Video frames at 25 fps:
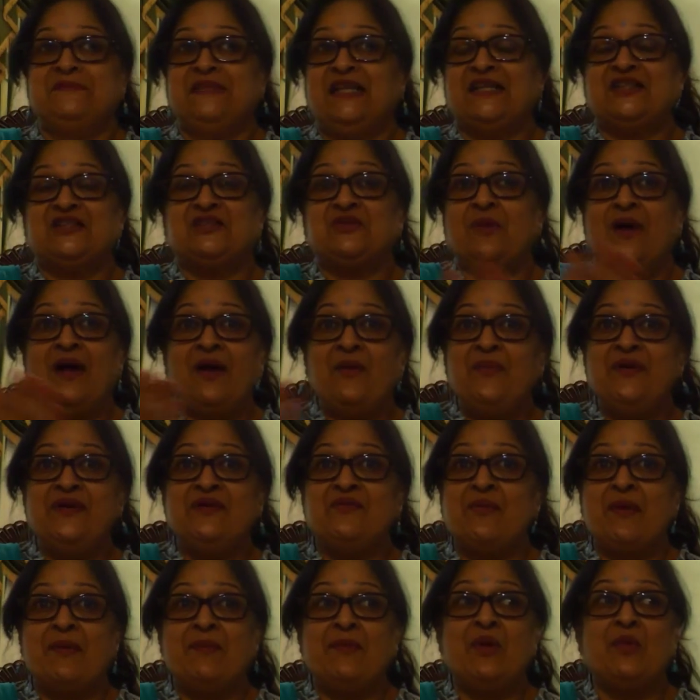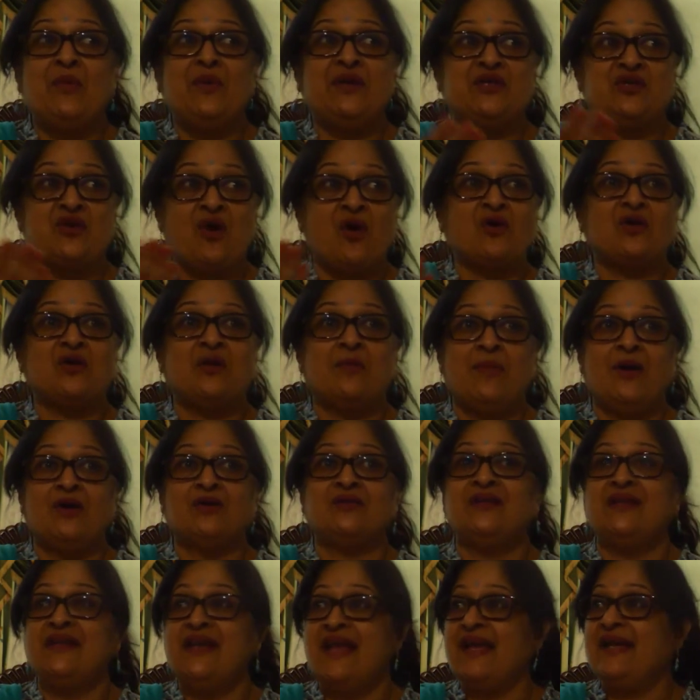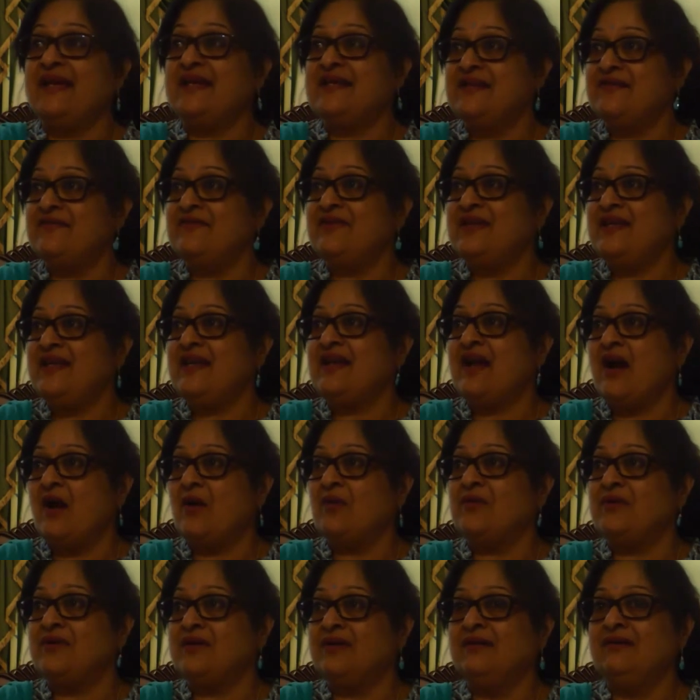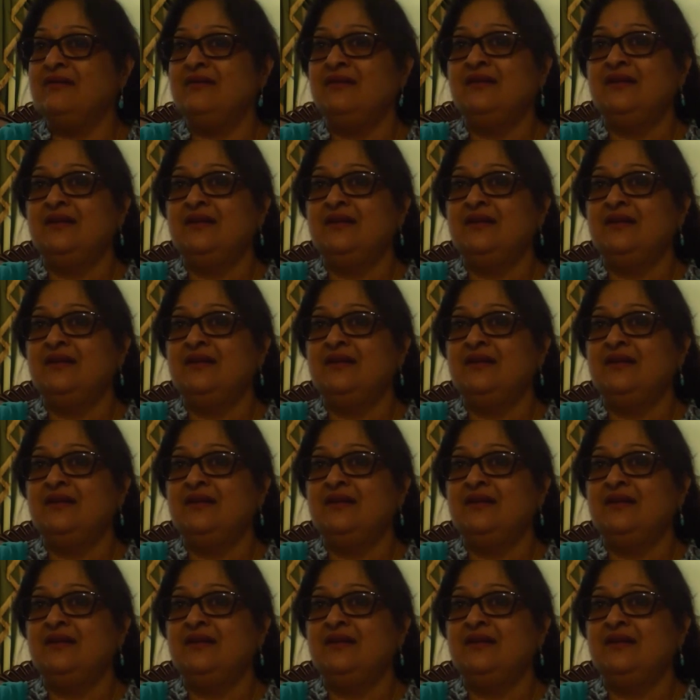That's why we talked about the negativity counter.